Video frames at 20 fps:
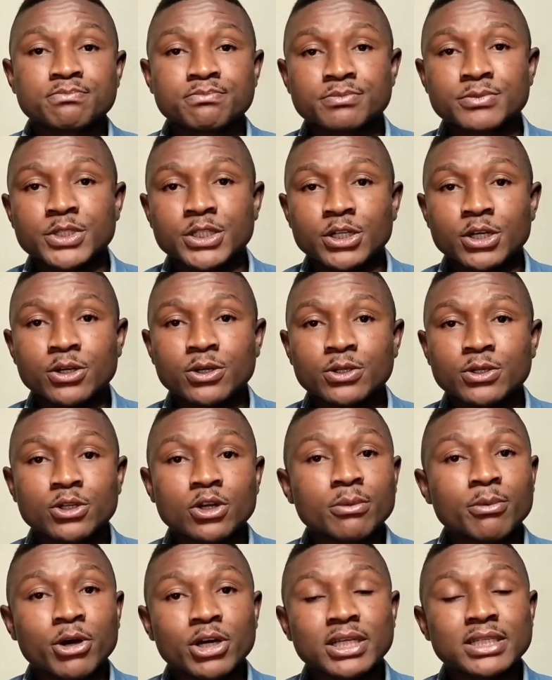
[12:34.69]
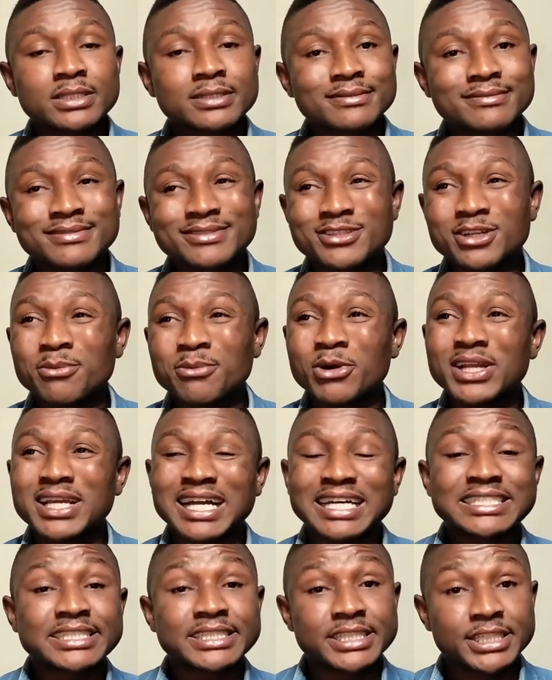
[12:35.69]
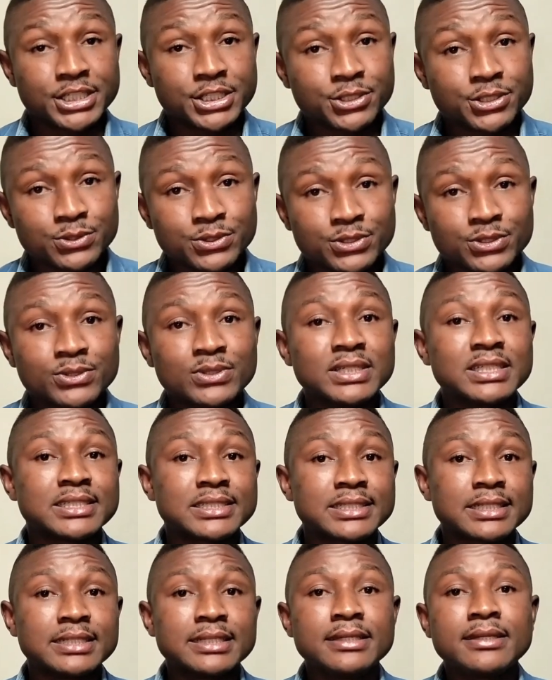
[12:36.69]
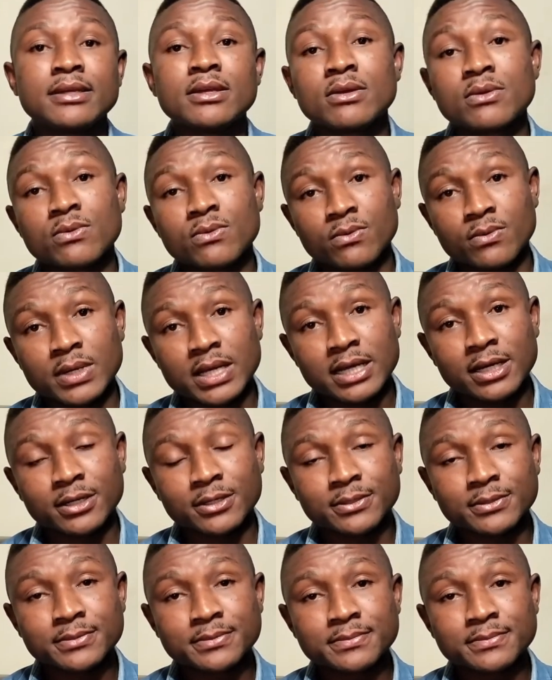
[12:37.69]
you know, nobody, nobody can seduce you easily. Well,